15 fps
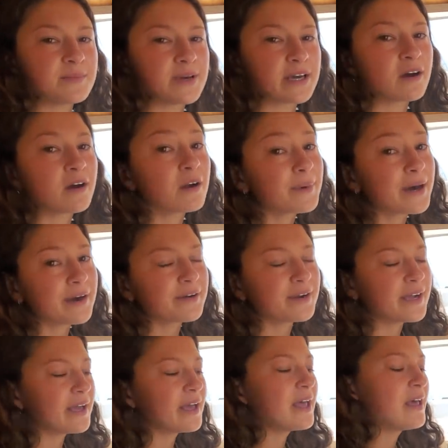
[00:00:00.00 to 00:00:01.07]
my car
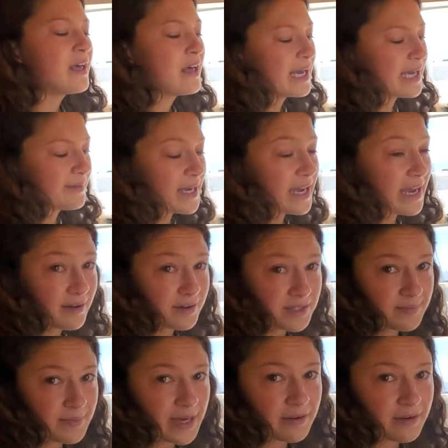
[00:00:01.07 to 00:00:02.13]
battery and my
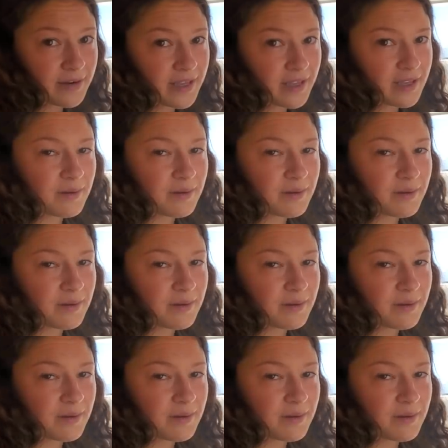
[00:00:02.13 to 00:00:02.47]
house battery.